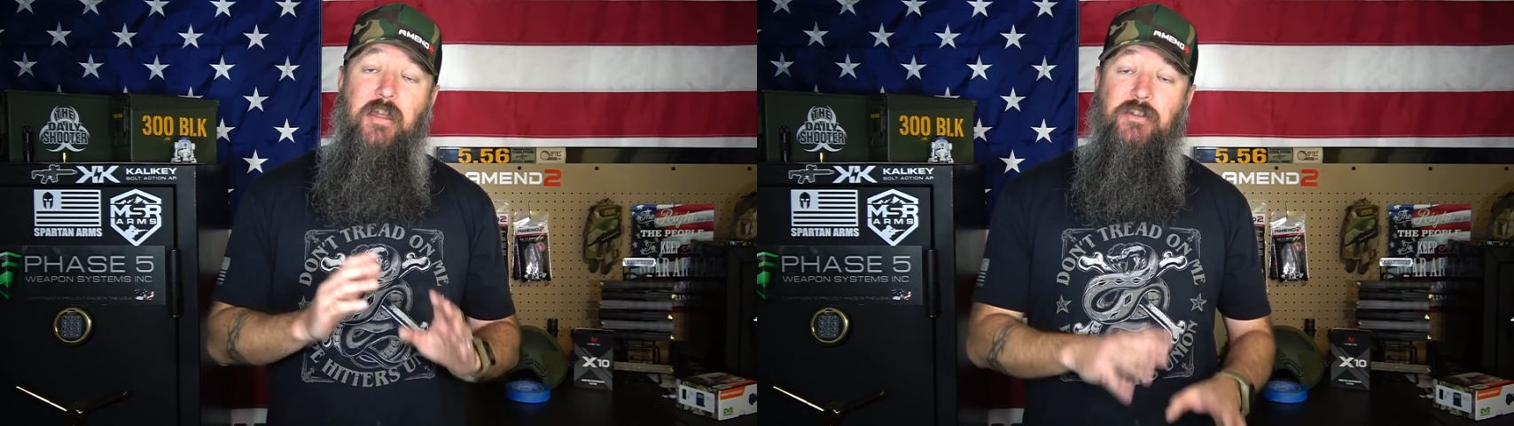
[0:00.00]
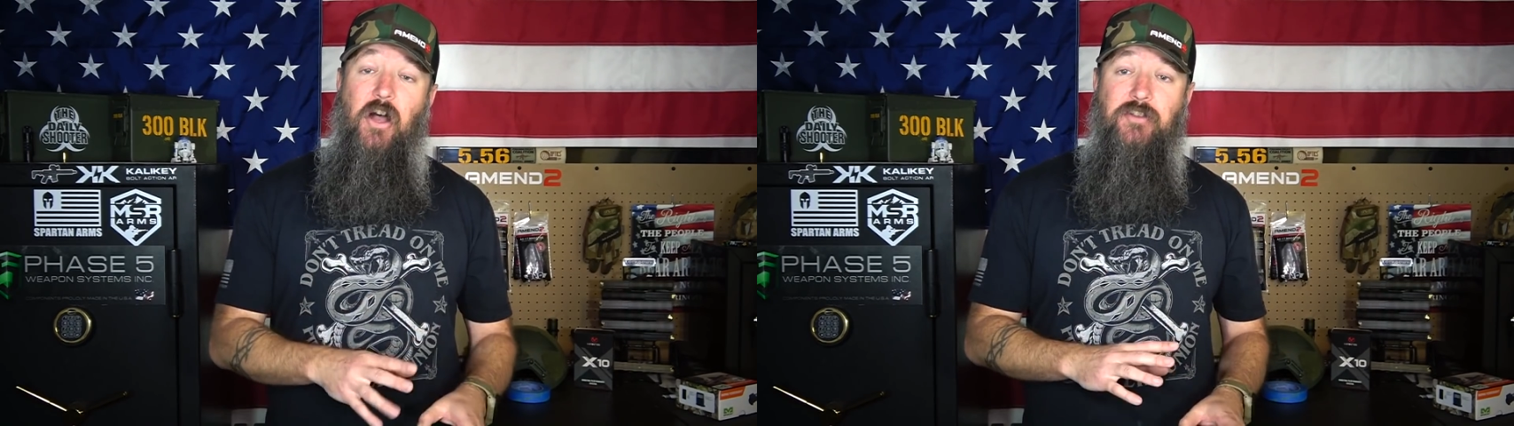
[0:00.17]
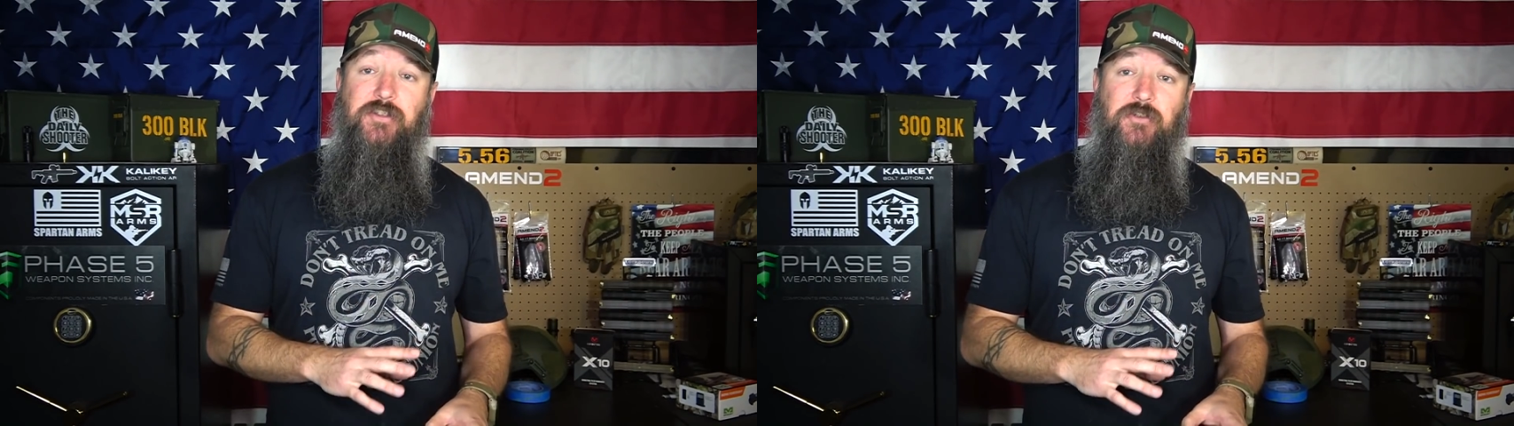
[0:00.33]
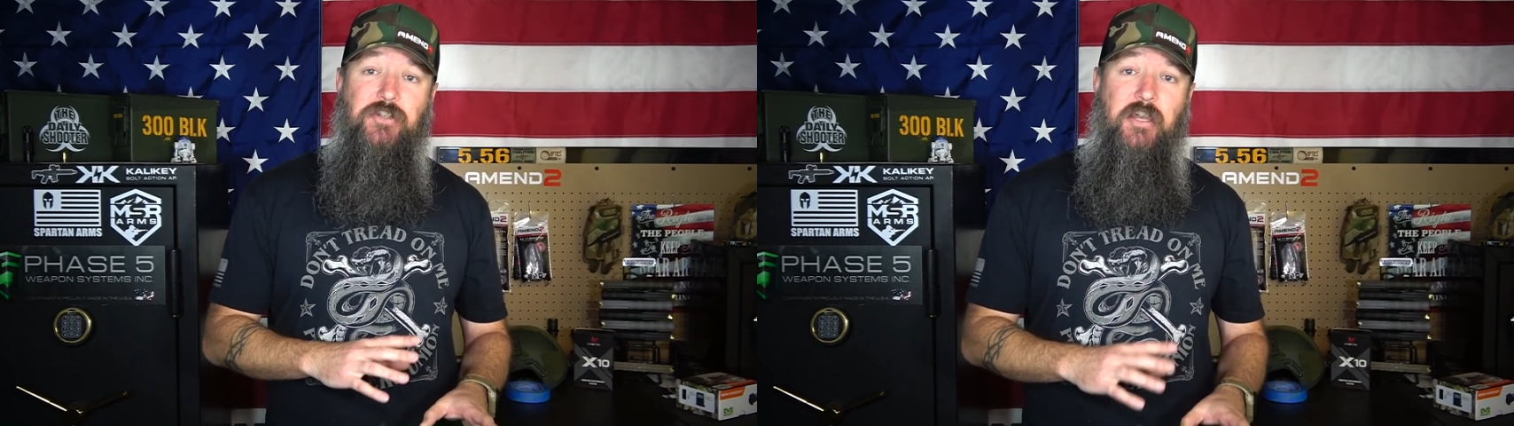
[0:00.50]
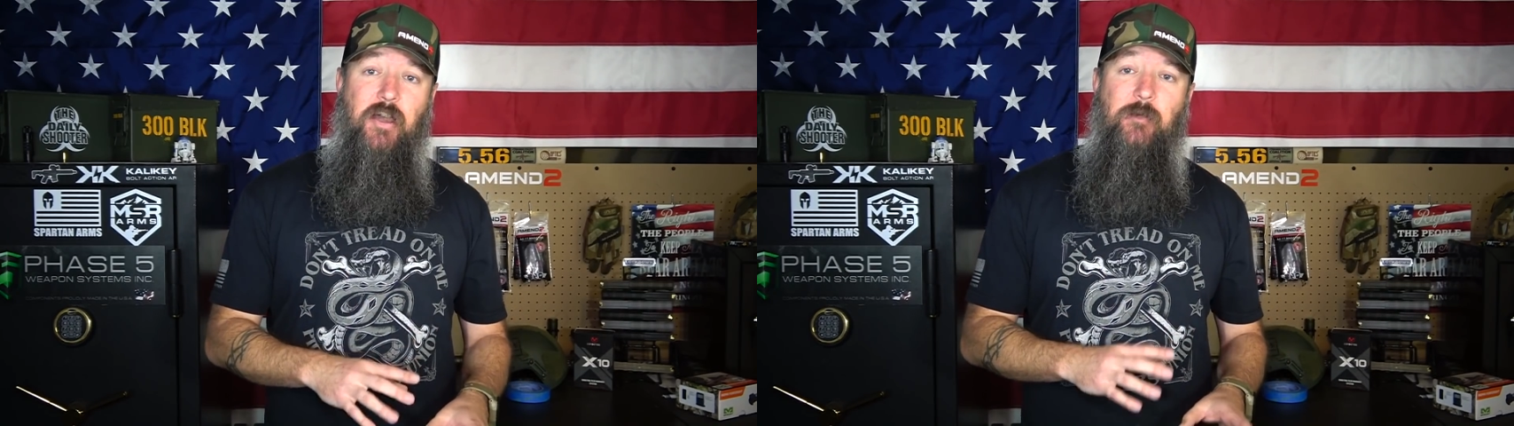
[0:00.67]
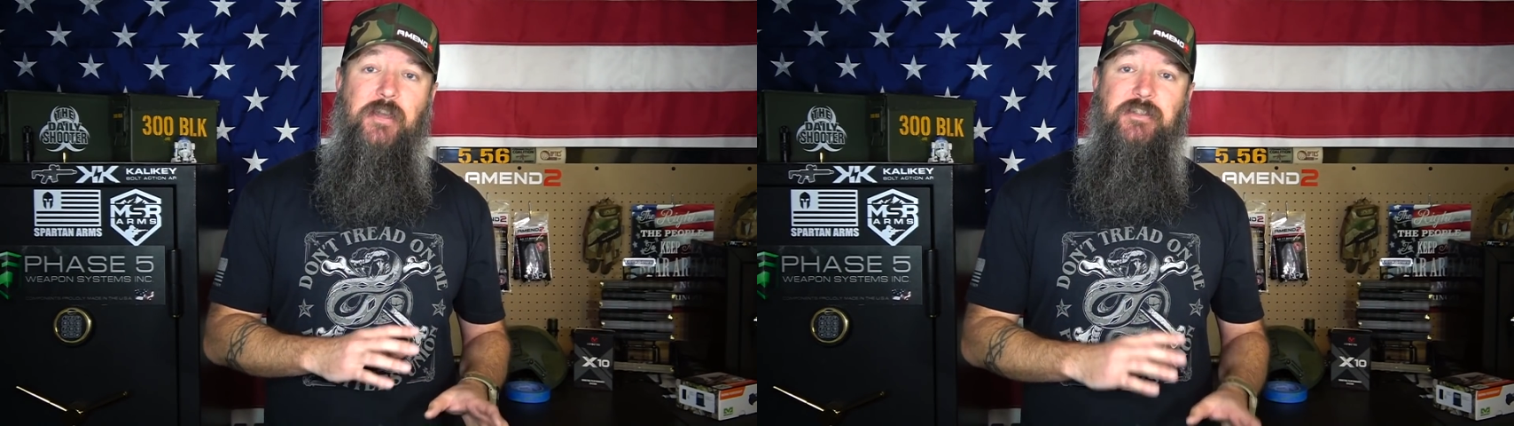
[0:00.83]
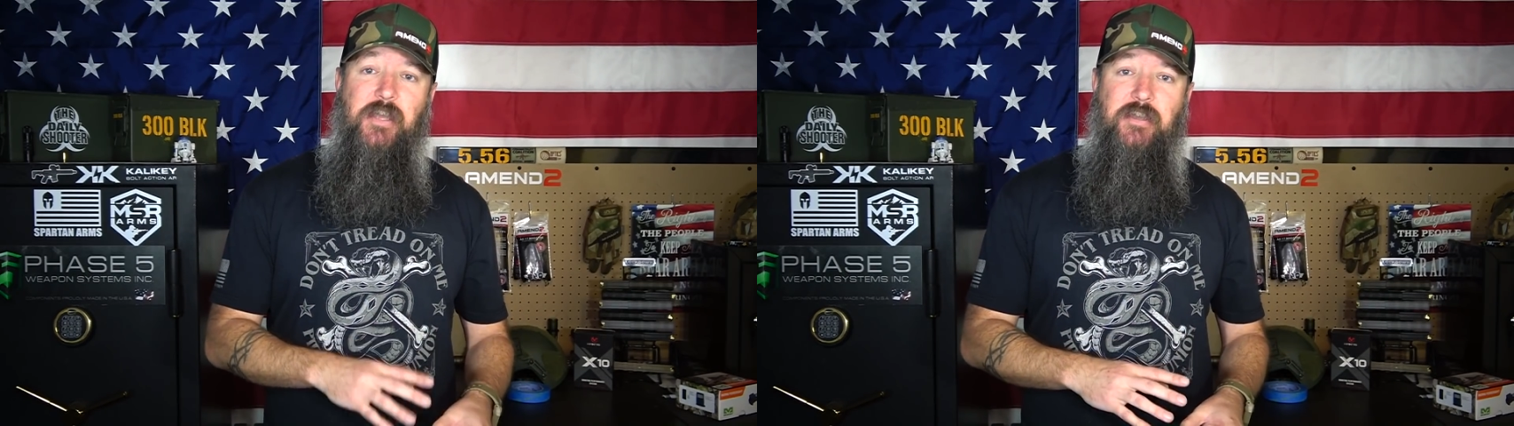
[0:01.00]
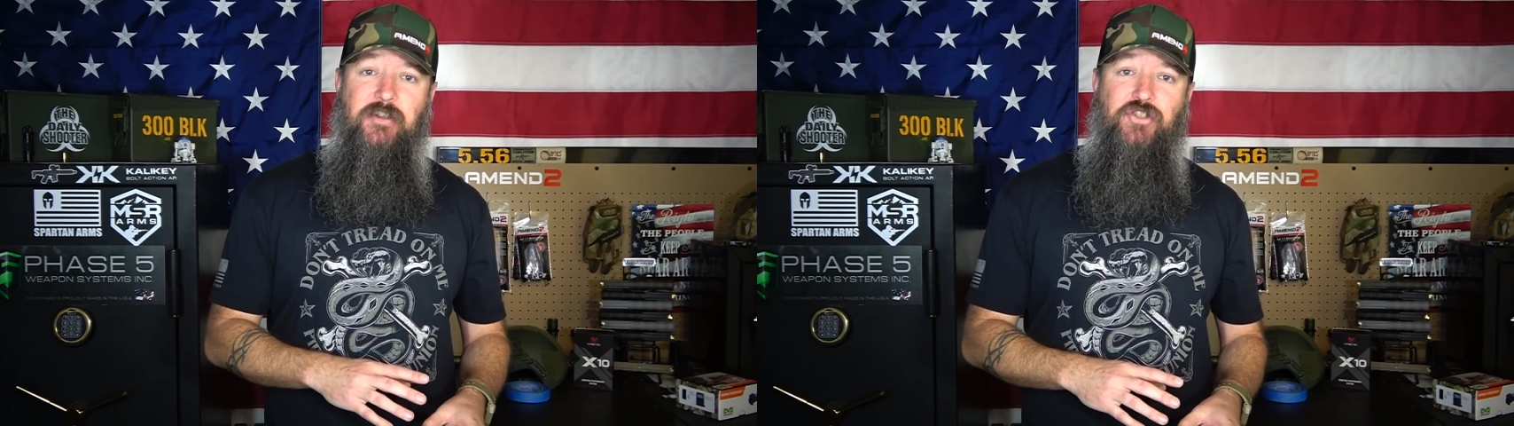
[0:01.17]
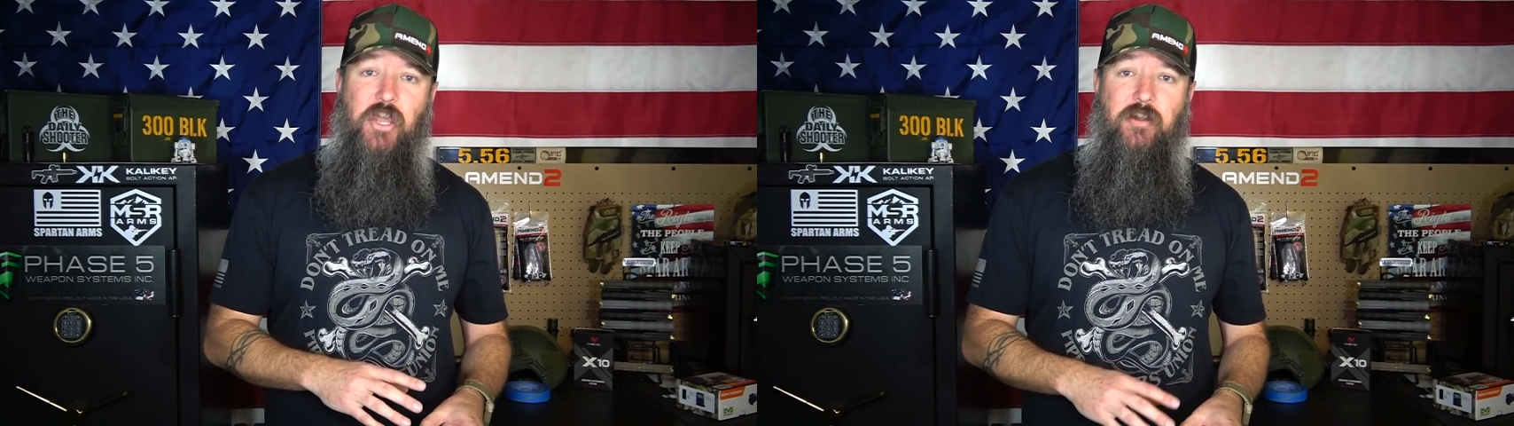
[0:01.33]
Also, check out my
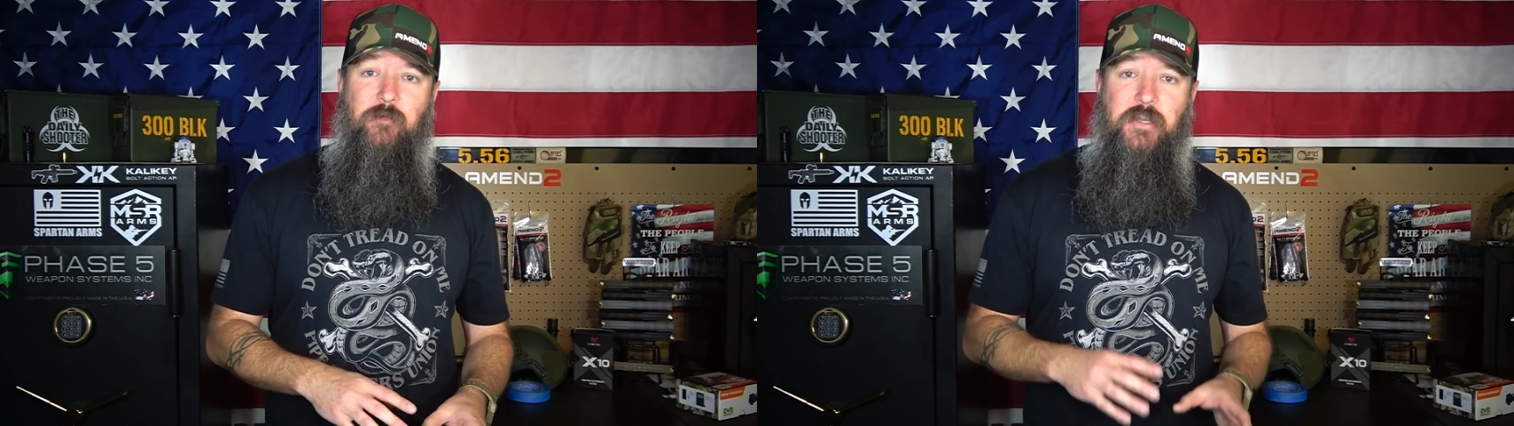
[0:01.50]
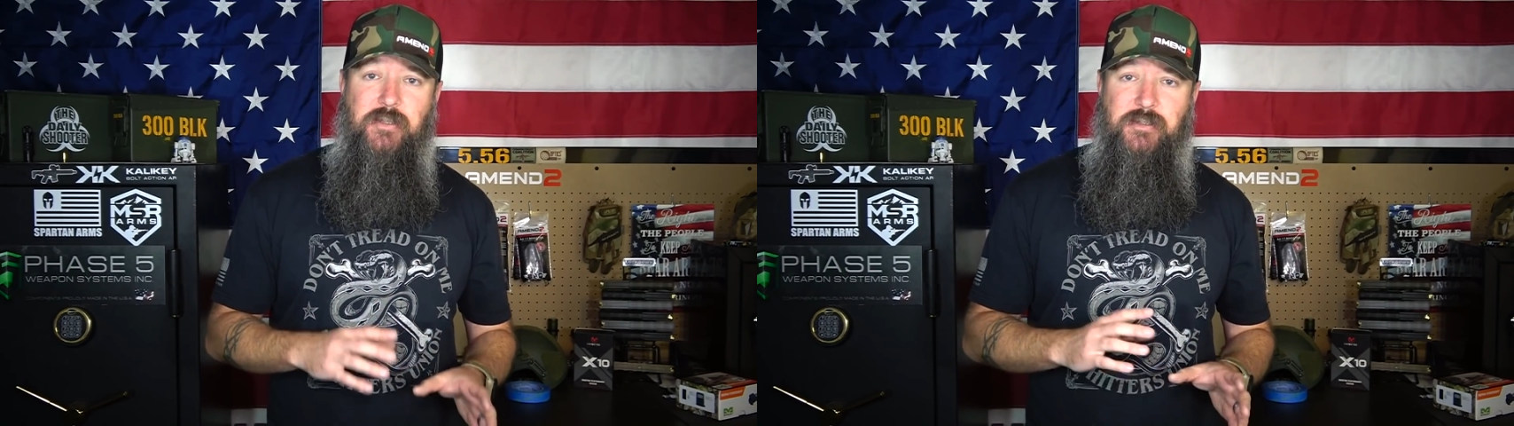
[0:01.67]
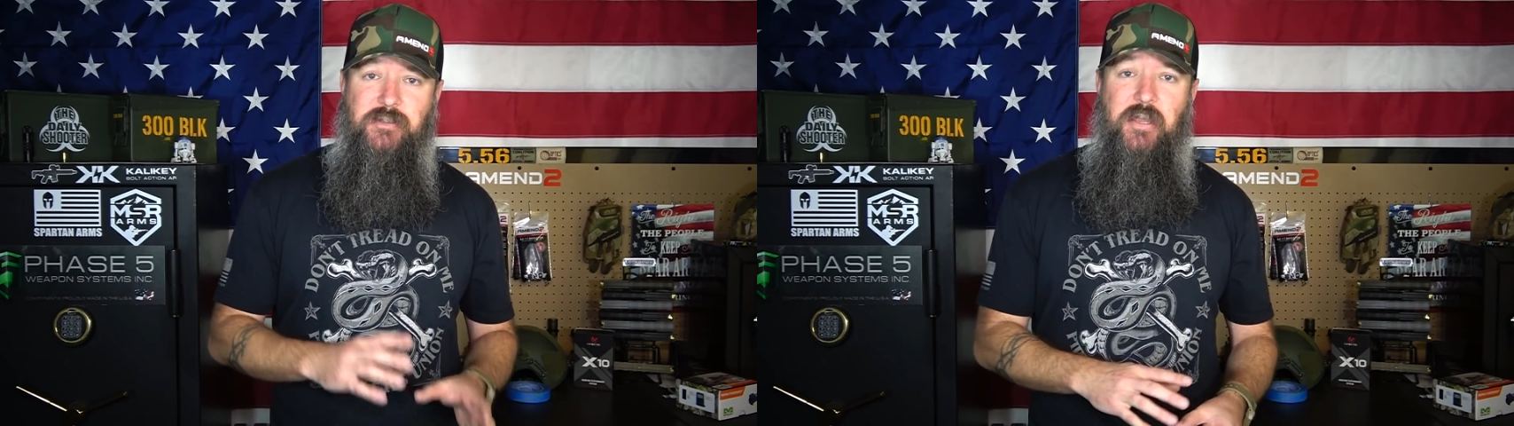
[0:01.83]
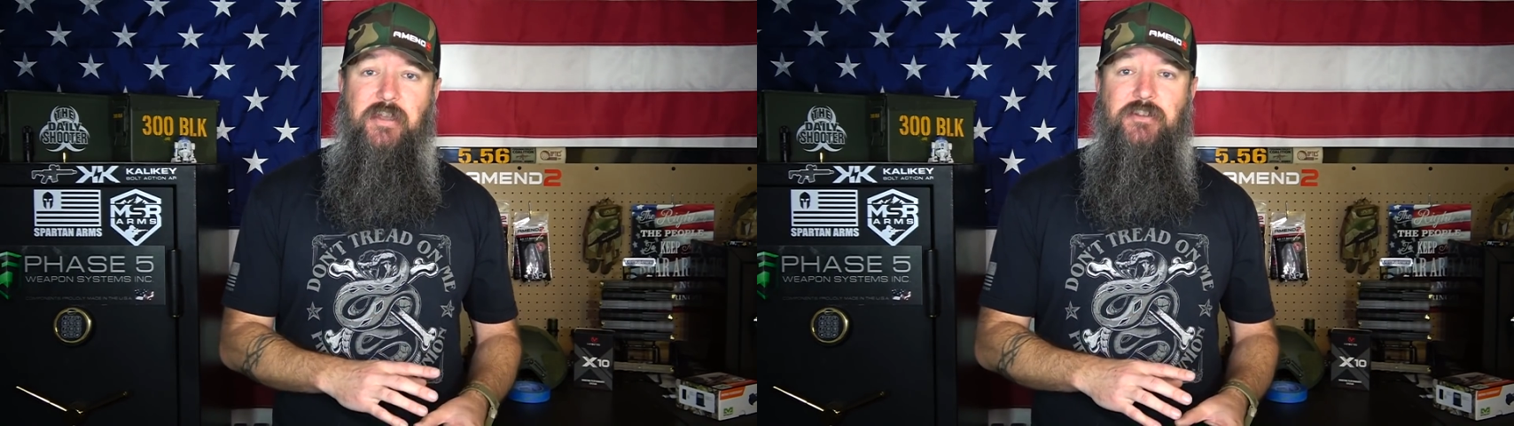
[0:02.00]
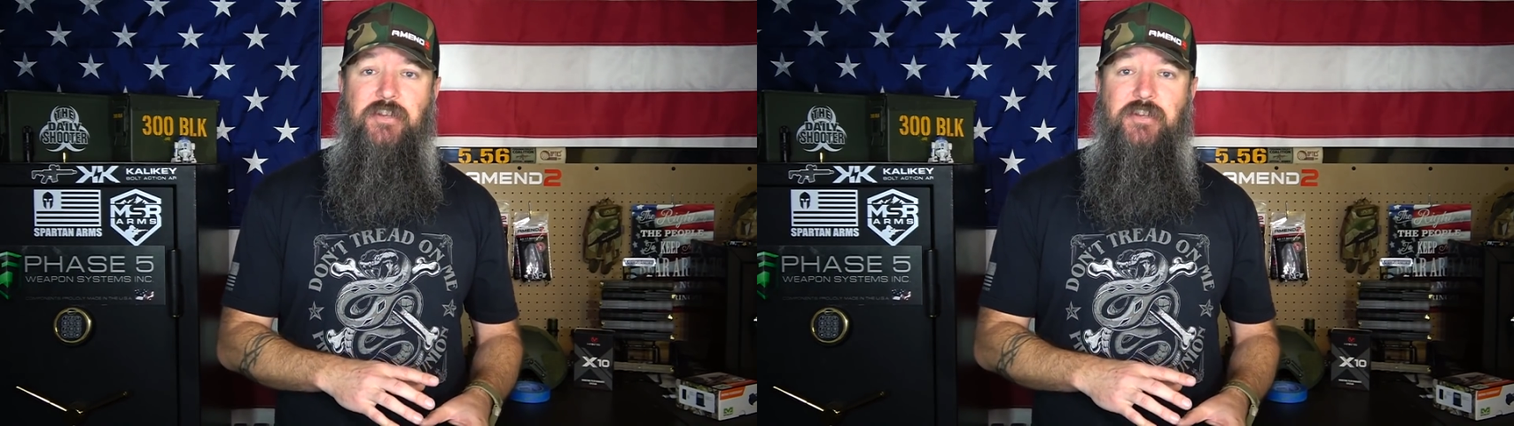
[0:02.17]
second channel, because the second